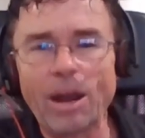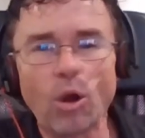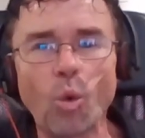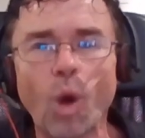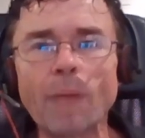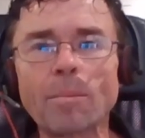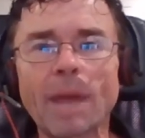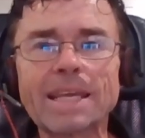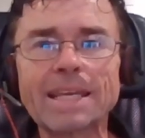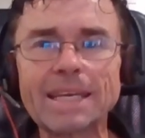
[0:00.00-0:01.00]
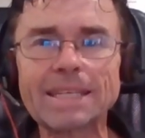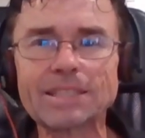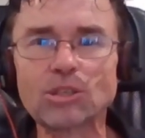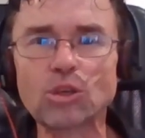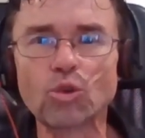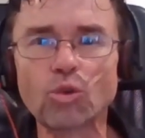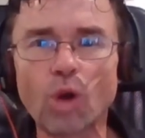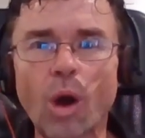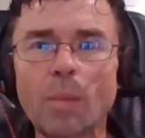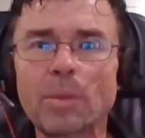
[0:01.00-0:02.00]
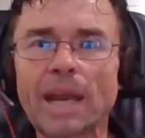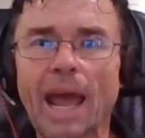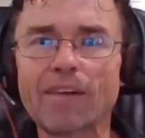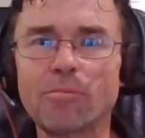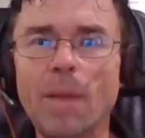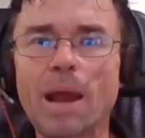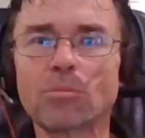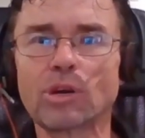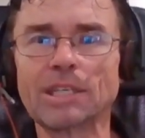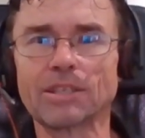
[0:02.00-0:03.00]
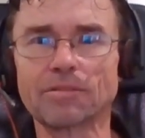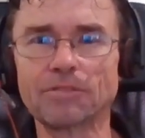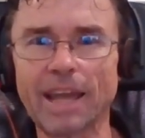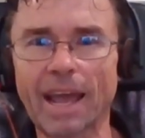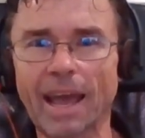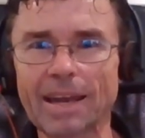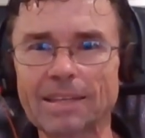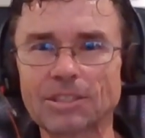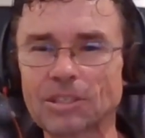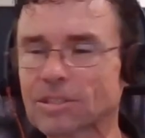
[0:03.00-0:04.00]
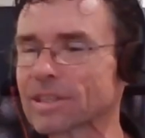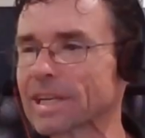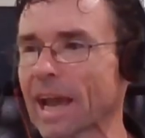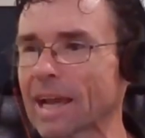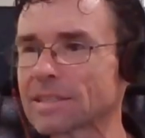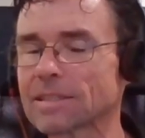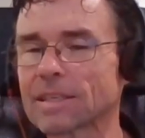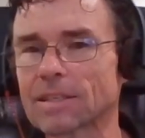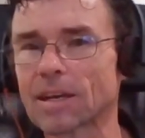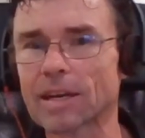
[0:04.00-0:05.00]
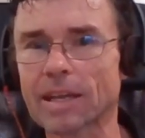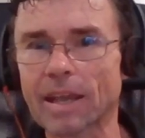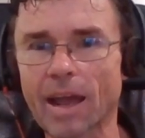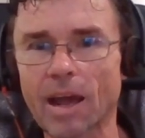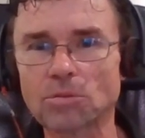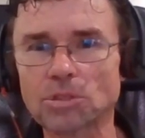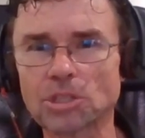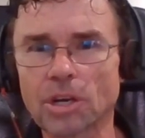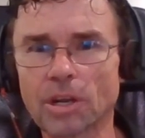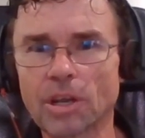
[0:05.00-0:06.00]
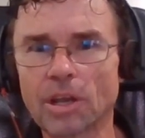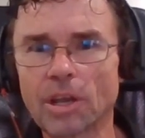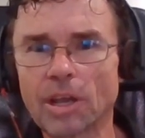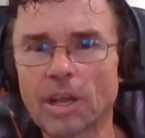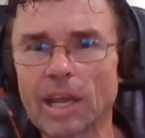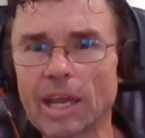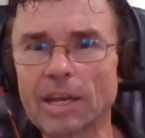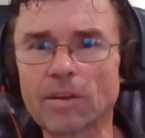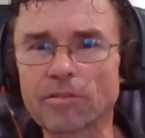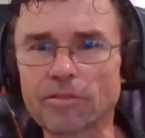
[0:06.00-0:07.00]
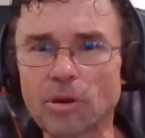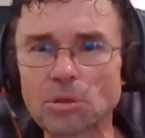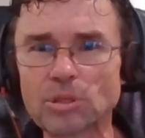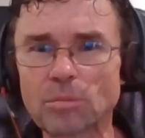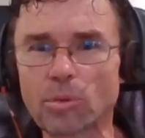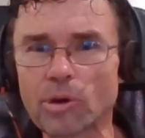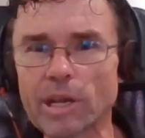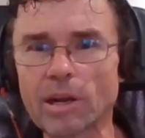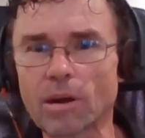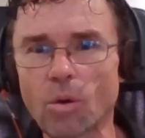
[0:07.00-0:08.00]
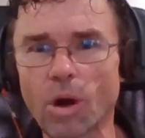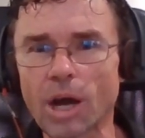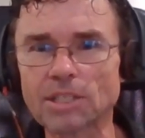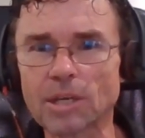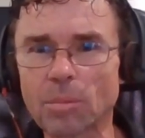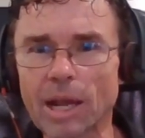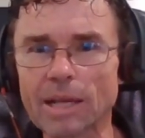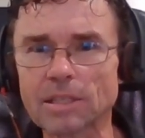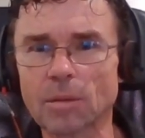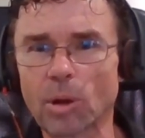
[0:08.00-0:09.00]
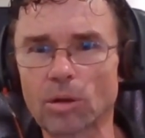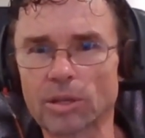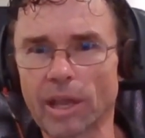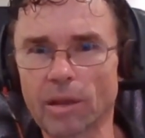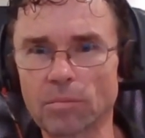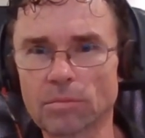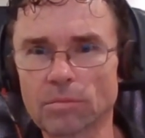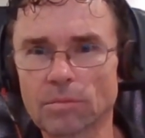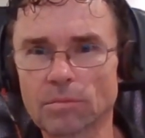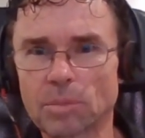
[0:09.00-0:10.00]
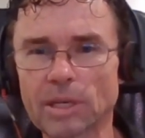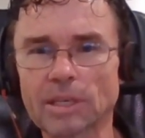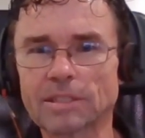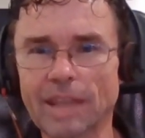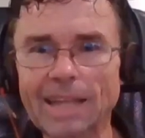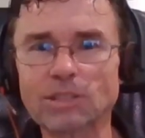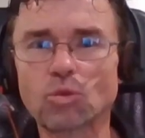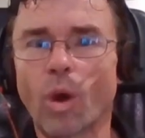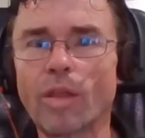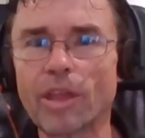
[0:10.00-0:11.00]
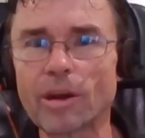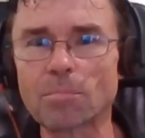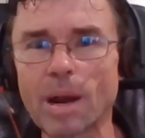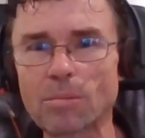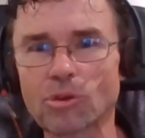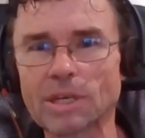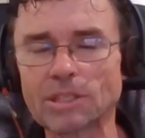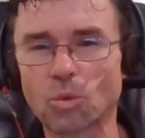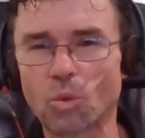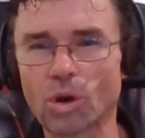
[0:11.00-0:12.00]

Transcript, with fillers: I don't want my kids to grow up and have memories of dad as just the guy sitting on the couch eating a frozen burrito watching a basketball game because that's what their memories